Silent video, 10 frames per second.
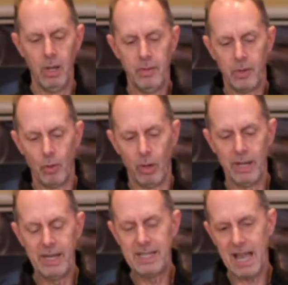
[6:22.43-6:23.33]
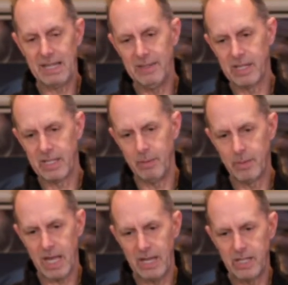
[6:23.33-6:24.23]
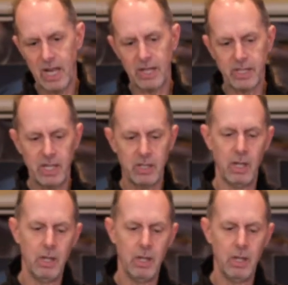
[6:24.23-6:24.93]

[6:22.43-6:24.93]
They're all in exactly the same size chassis,